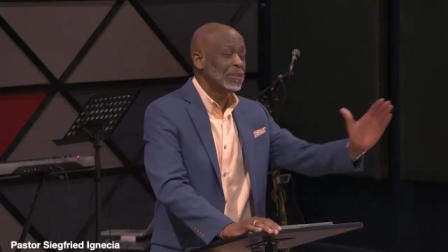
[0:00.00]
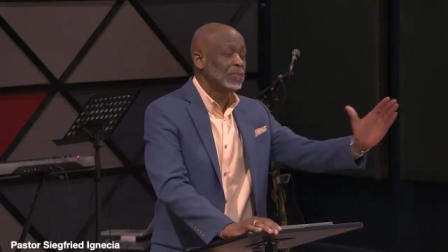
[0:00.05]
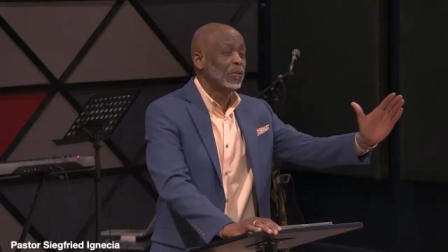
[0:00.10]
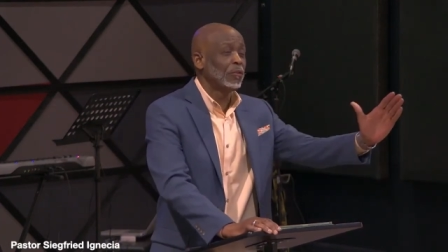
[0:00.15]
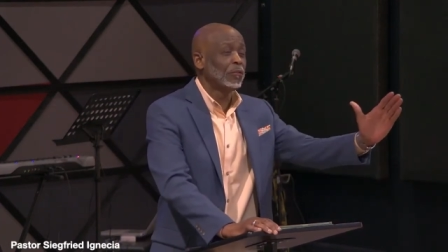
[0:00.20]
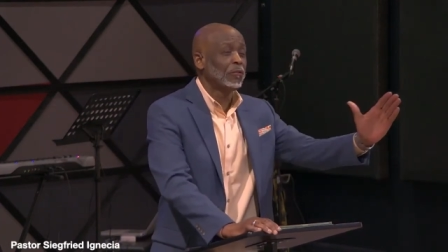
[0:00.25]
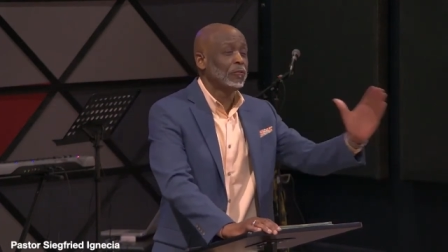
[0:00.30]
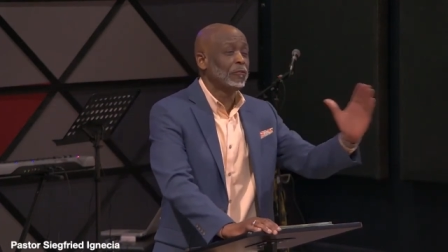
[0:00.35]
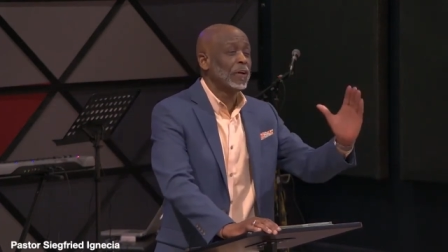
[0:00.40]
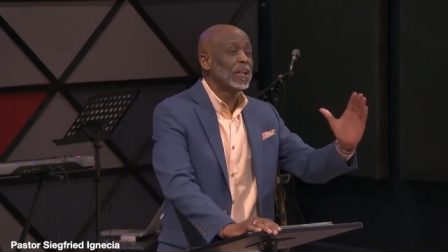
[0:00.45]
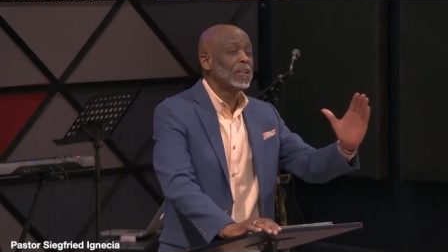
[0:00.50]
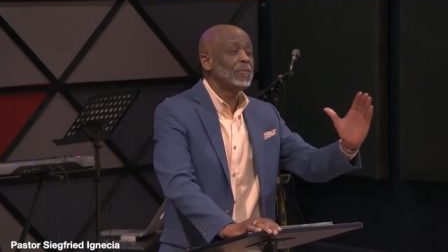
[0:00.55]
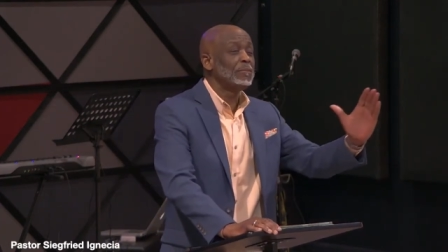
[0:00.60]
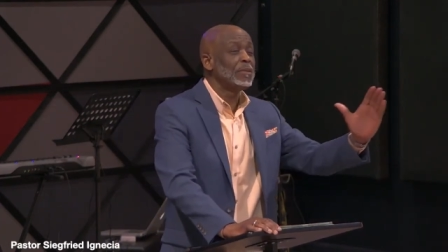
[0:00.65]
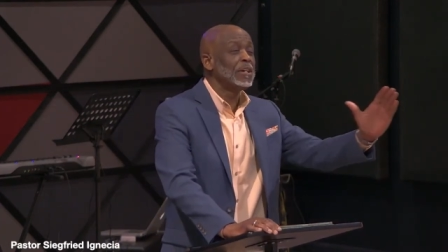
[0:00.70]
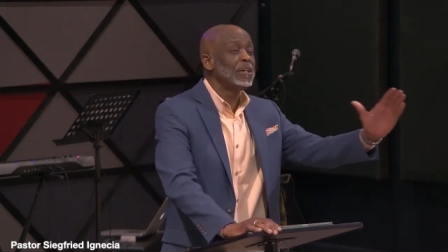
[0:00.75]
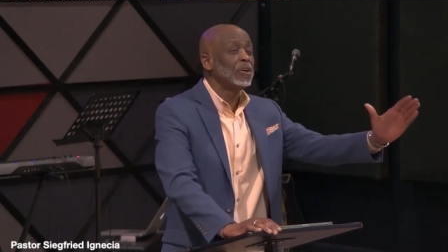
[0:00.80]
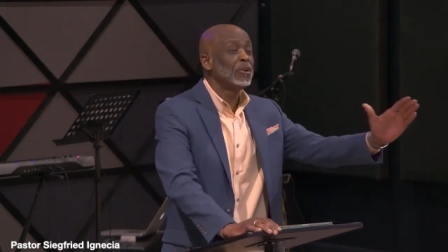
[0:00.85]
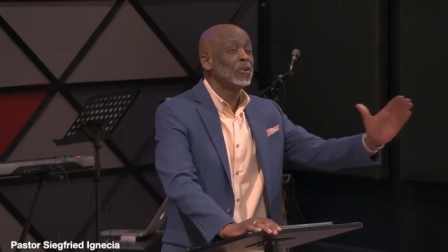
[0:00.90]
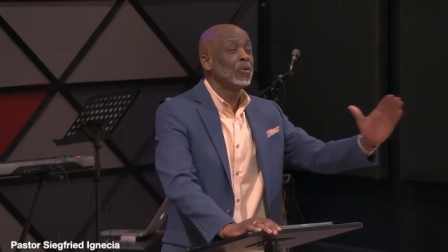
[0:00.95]
He will fill
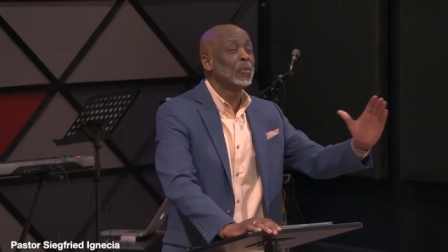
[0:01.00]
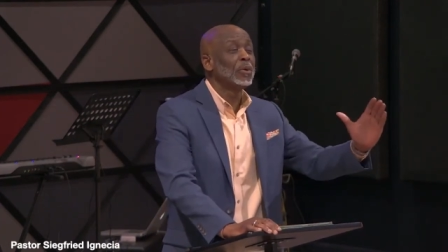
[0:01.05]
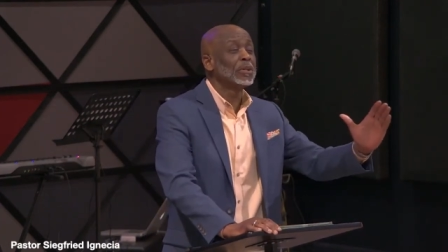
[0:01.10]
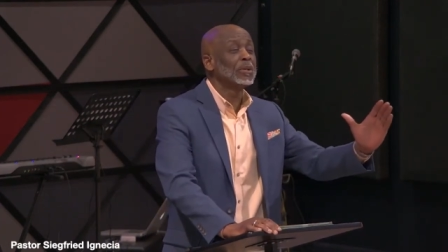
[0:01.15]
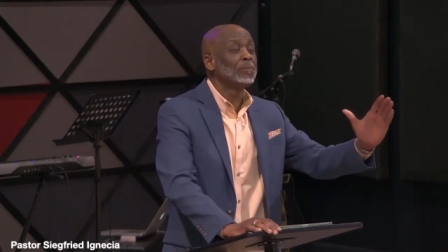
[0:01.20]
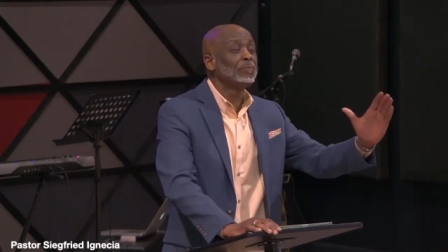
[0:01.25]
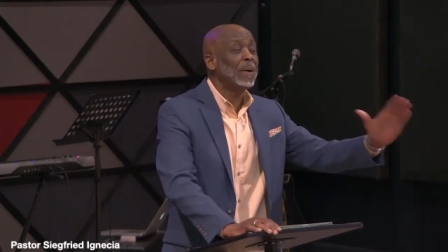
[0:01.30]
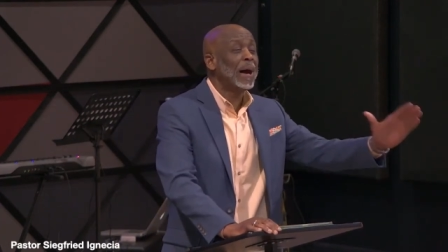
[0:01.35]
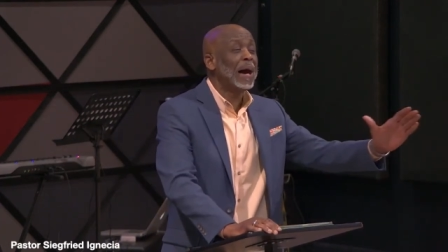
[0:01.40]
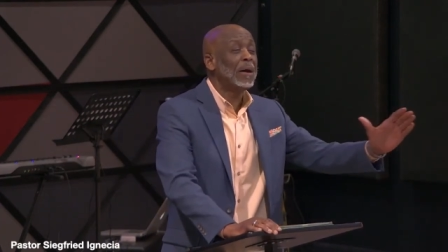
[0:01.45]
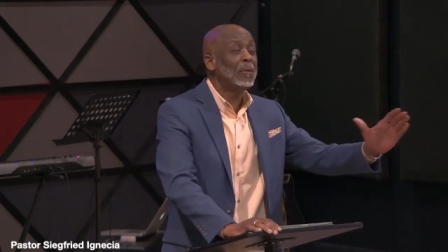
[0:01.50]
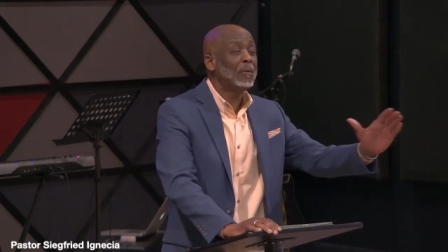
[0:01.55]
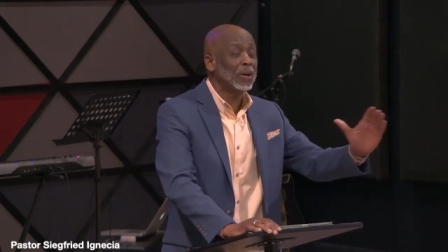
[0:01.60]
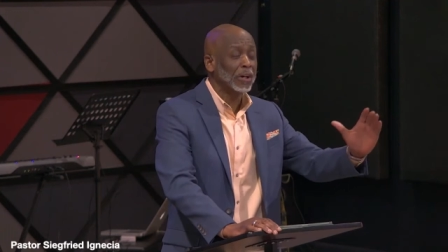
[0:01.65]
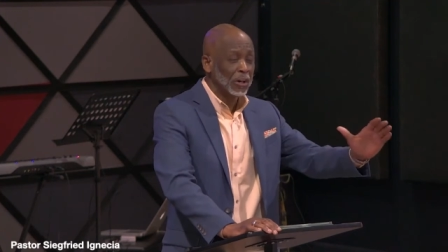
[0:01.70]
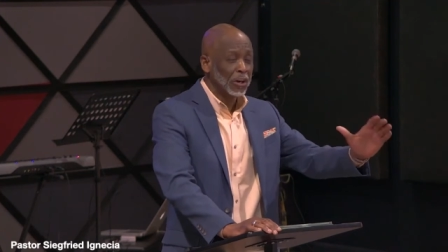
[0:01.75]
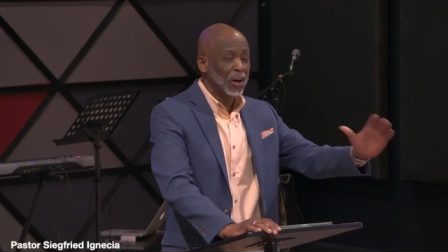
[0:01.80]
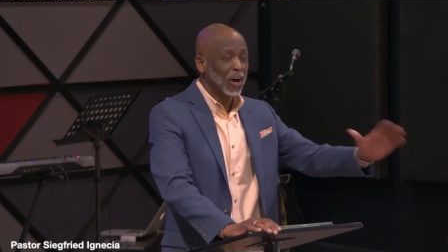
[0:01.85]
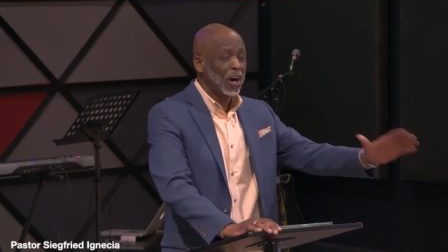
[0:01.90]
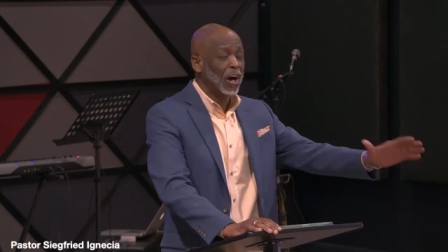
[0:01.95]
me with the
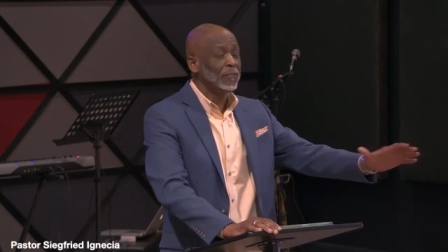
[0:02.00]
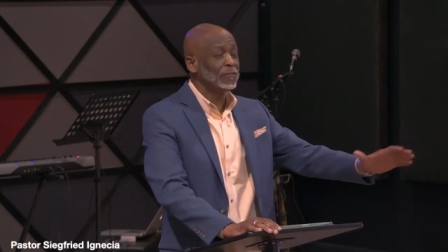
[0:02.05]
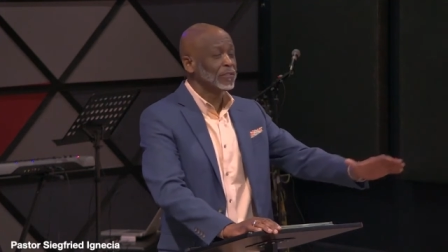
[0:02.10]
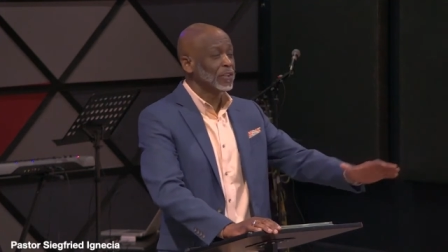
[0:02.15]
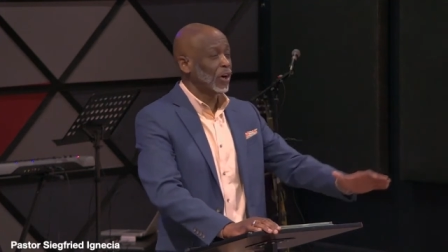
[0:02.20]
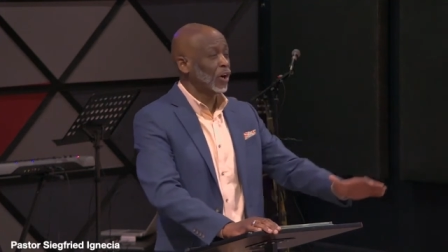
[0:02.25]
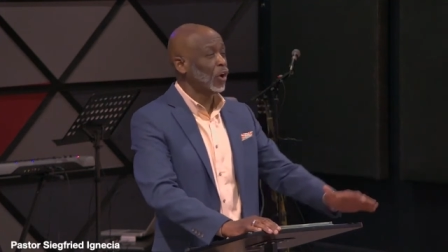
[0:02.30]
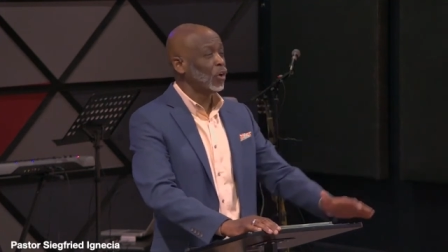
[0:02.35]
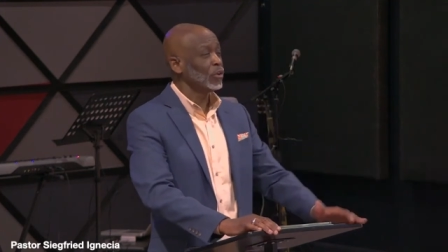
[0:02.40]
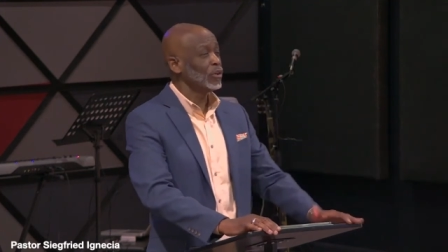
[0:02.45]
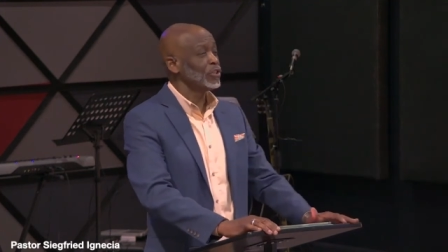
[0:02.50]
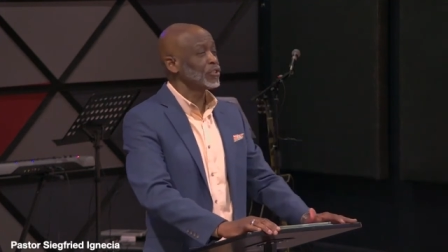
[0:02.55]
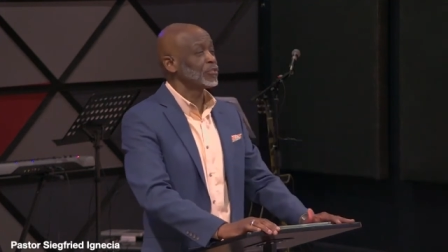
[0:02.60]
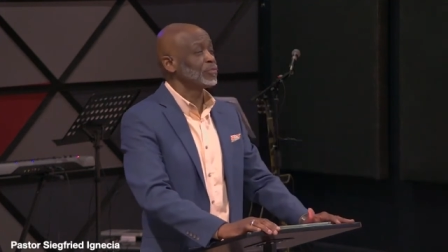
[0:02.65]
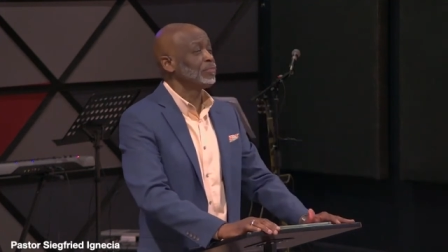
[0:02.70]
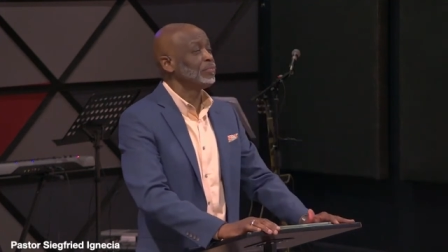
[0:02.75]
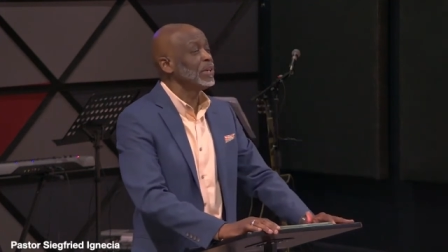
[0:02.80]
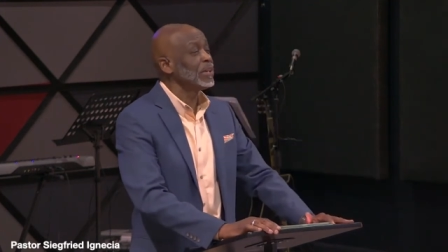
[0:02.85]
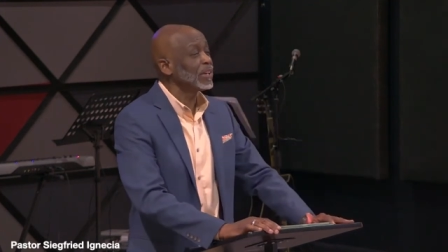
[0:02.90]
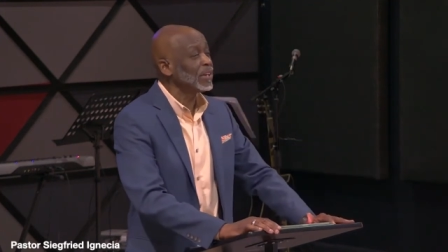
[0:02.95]
power of the Holy
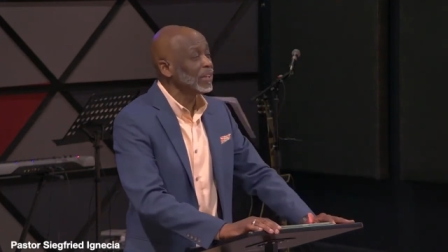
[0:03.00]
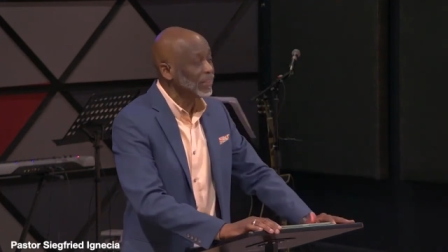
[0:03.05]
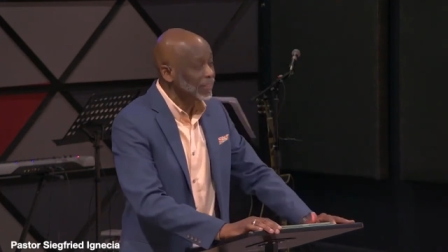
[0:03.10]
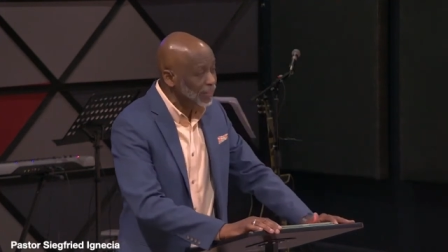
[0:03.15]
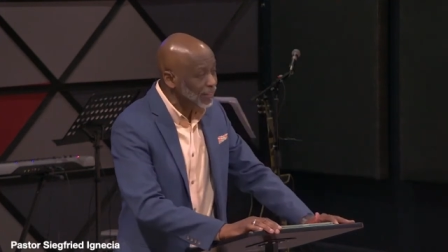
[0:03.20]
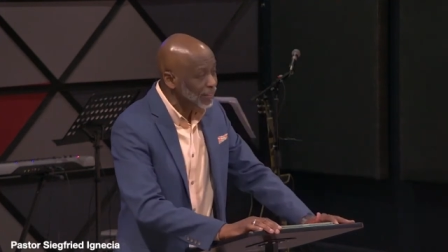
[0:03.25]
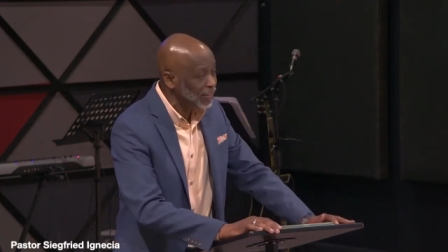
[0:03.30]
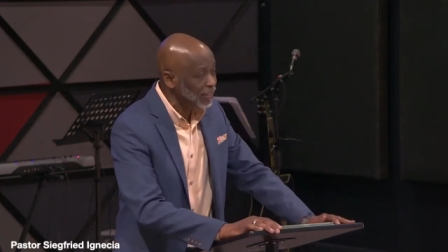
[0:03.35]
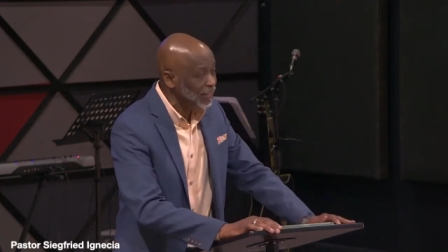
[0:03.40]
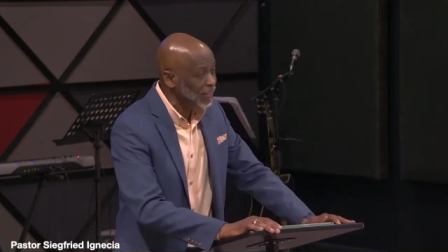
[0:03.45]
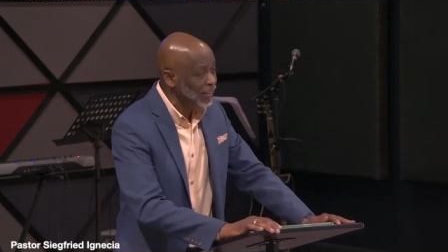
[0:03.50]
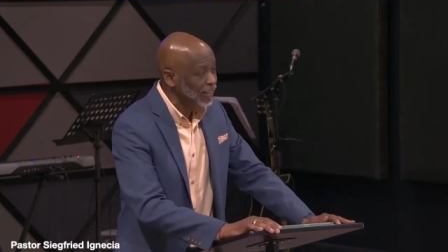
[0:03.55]
Spirit.